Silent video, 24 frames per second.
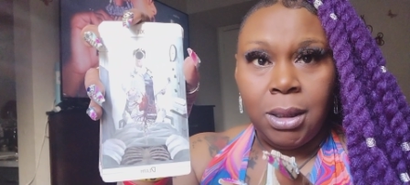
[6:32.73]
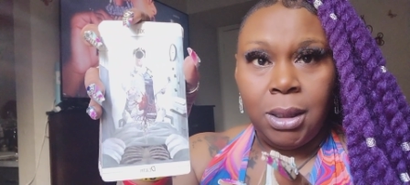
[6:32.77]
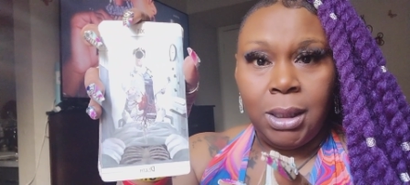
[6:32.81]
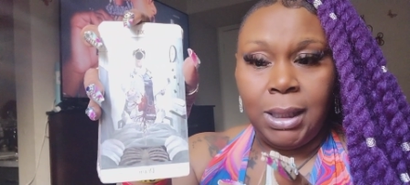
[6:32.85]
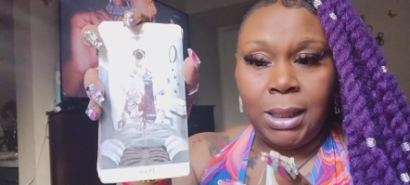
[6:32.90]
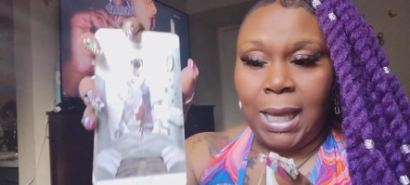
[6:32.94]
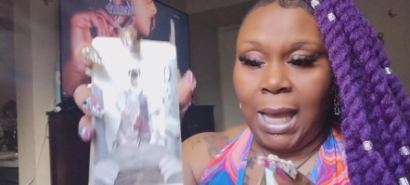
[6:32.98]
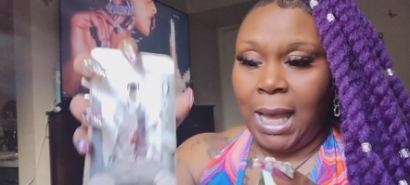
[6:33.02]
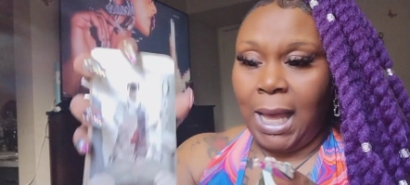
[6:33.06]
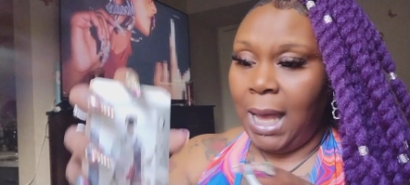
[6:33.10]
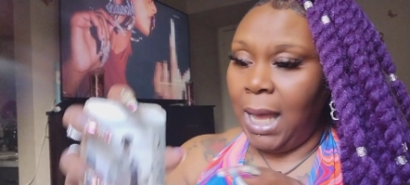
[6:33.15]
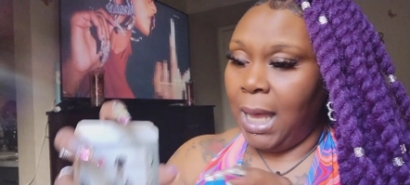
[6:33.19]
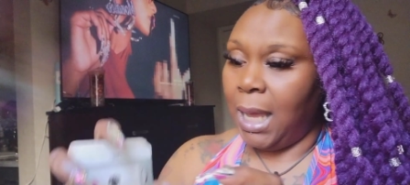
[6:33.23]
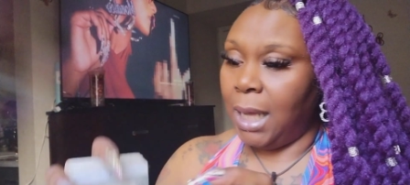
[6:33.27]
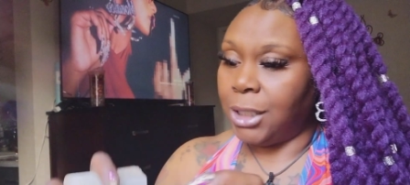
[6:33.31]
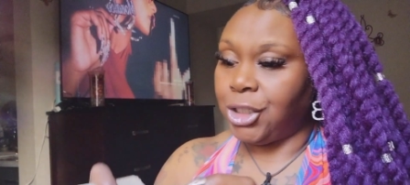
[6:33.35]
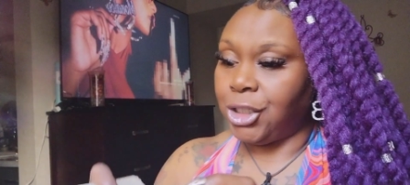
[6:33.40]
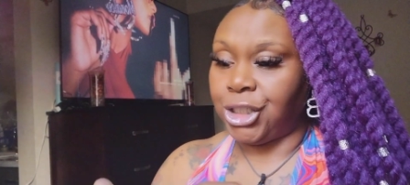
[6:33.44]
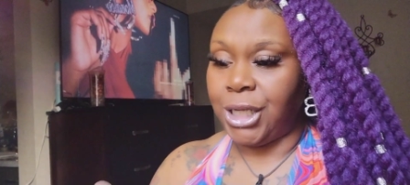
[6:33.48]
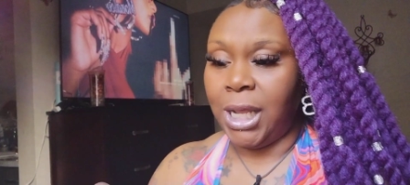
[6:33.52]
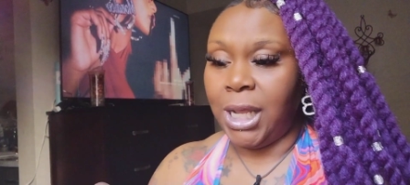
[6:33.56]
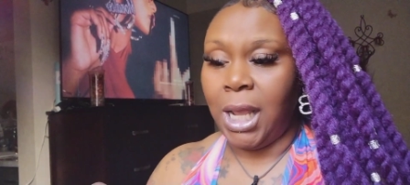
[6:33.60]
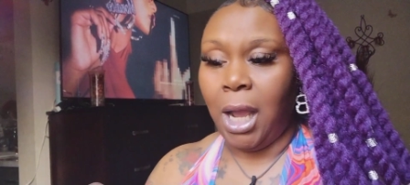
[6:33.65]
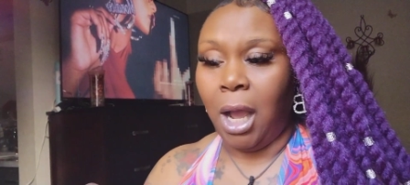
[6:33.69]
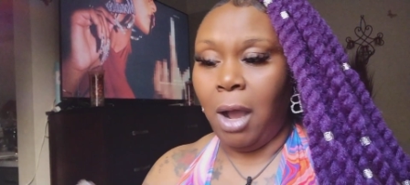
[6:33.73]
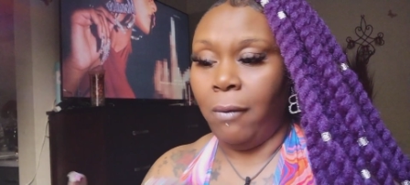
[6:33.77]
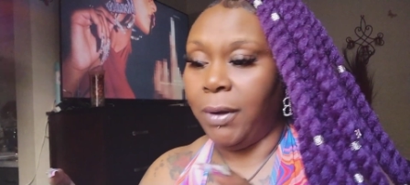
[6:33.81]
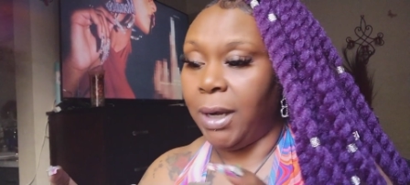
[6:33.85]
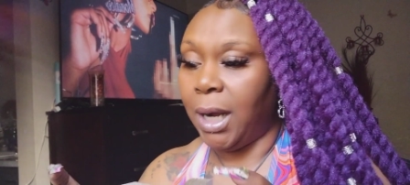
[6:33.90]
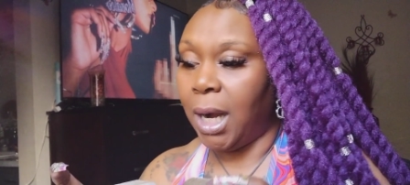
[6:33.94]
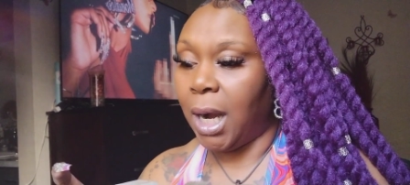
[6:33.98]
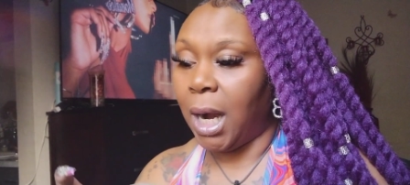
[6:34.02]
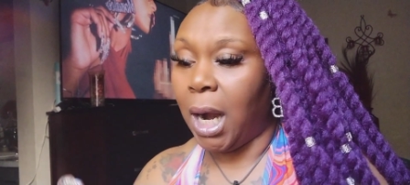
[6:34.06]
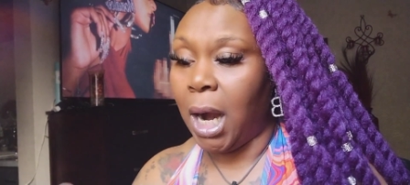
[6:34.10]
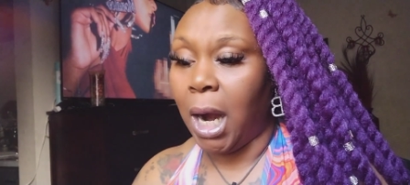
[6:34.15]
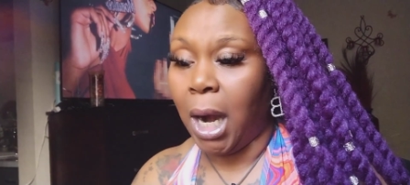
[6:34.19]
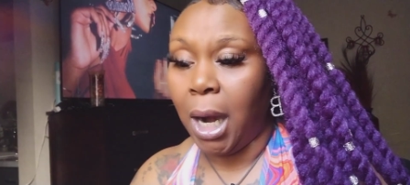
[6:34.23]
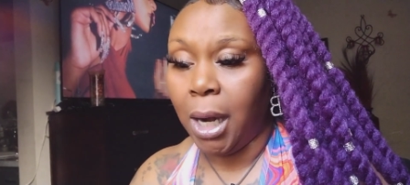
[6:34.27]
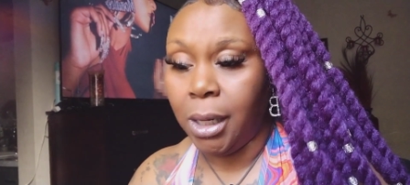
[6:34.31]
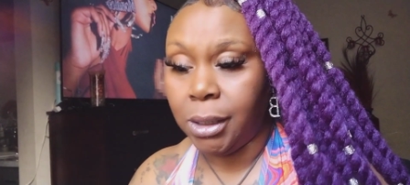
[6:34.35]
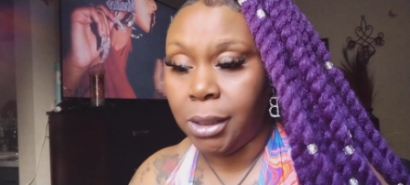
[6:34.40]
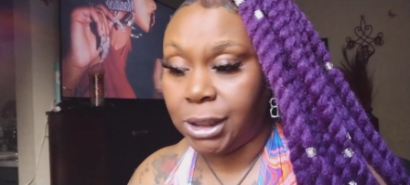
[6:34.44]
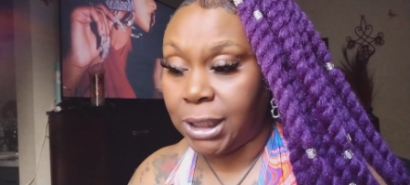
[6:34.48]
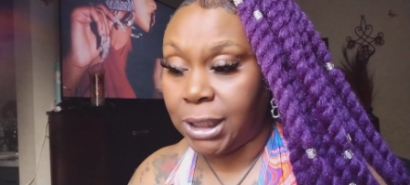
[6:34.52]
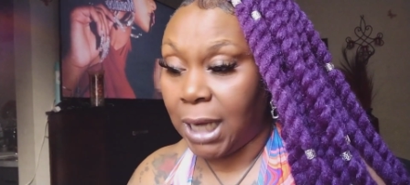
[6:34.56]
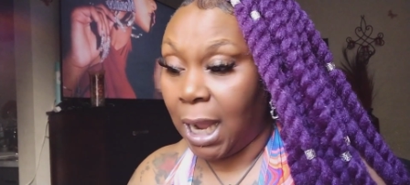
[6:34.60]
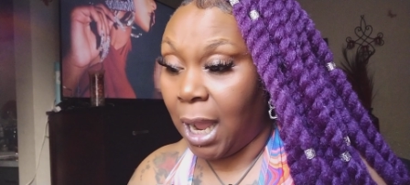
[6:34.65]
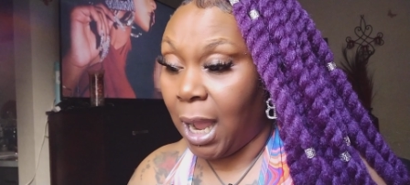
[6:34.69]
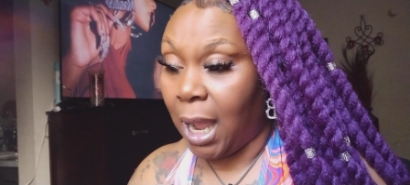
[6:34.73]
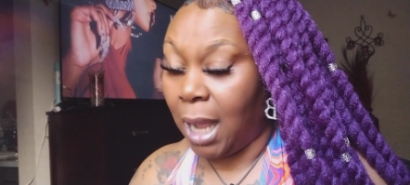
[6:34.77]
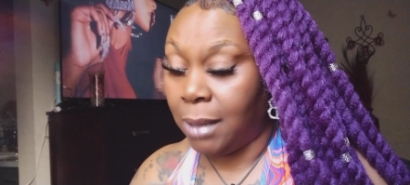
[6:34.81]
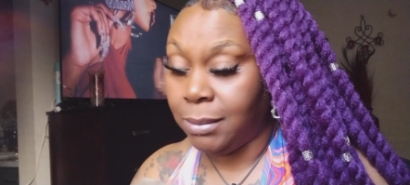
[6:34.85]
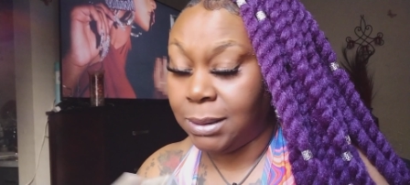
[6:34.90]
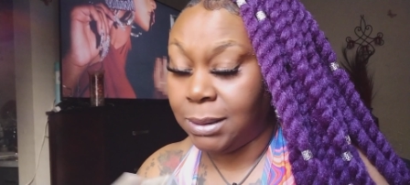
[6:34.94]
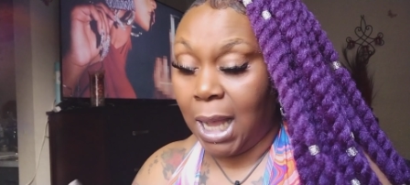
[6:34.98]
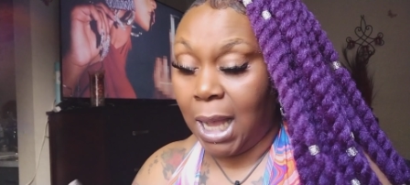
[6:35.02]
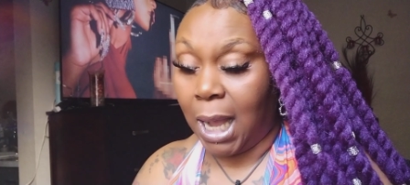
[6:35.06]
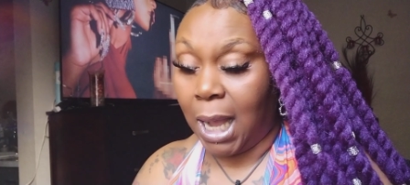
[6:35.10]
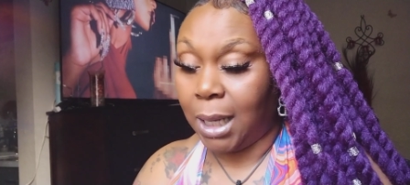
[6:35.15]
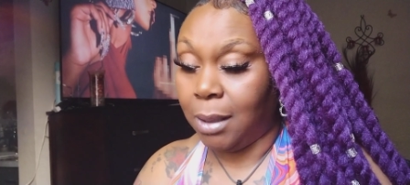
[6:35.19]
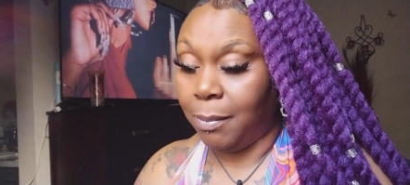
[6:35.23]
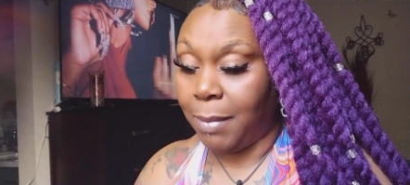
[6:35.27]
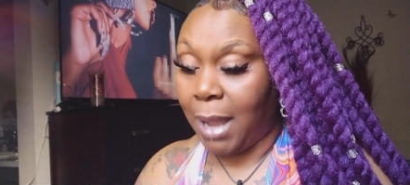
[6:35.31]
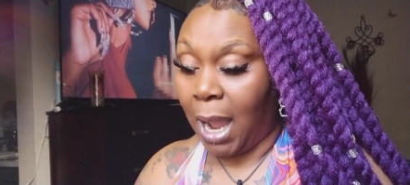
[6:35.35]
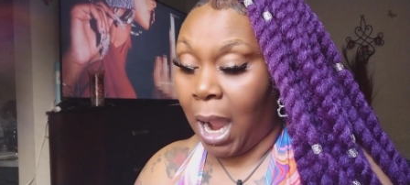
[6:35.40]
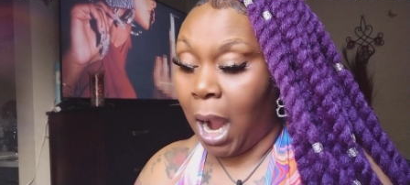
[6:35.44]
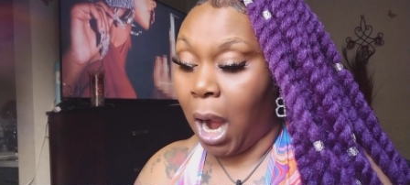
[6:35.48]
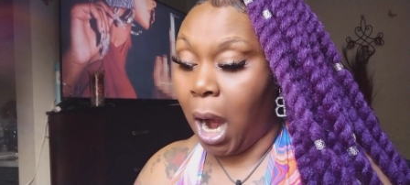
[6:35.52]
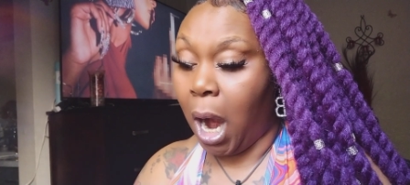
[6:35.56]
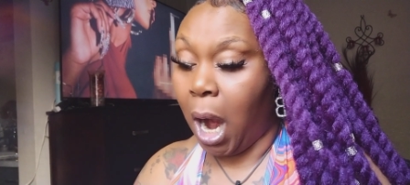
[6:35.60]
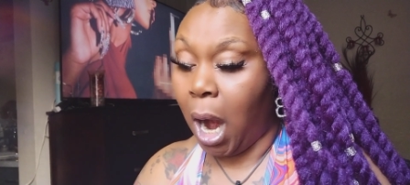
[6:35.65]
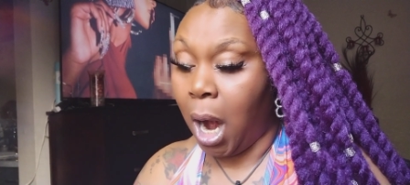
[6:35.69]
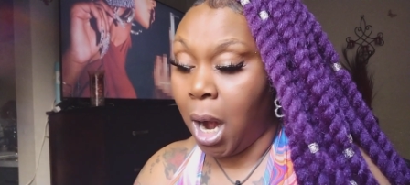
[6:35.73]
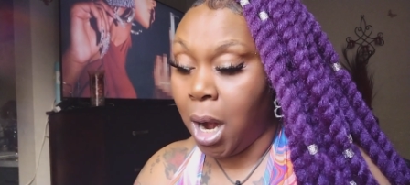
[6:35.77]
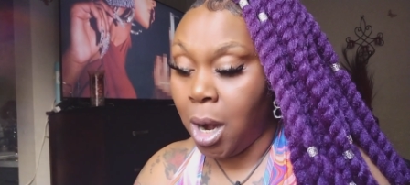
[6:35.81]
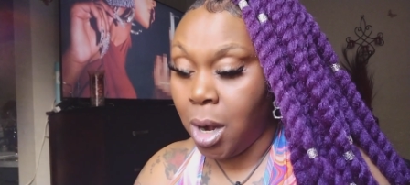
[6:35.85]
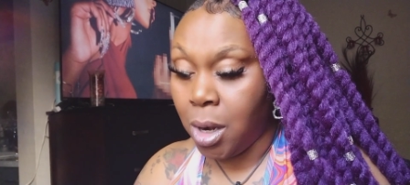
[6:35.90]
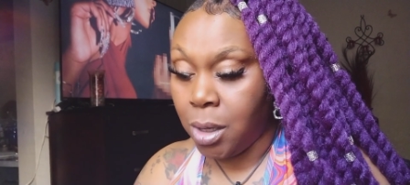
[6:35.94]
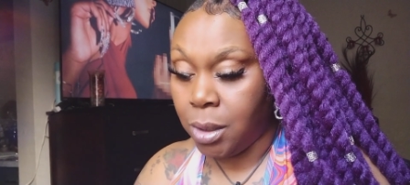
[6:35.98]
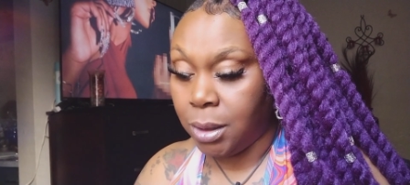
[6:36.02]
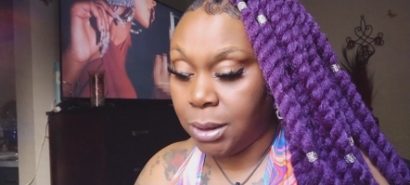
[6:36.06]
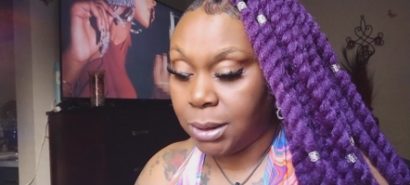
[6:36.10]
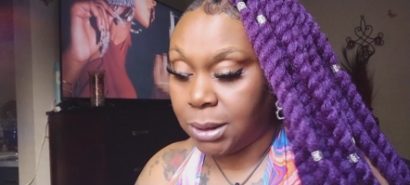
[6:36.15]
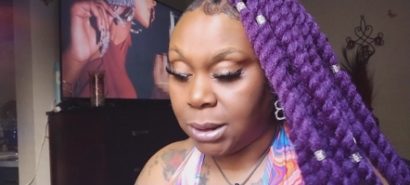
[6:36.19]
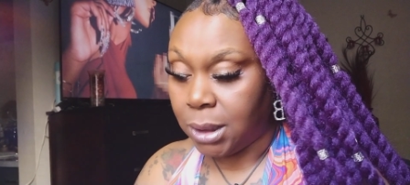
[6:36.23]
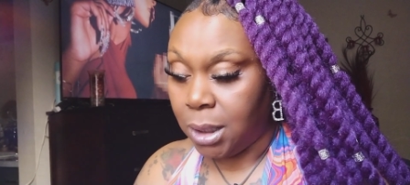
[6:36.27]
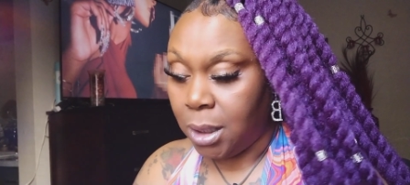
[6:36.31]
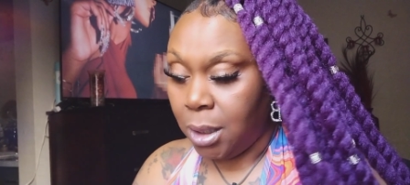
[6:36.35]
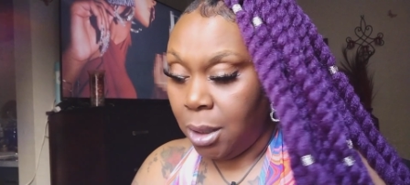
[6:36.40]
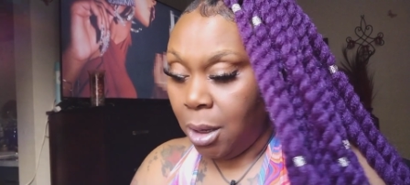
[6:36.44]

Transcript: Yeah, she over there hurt y'all. I'm talking about hurt.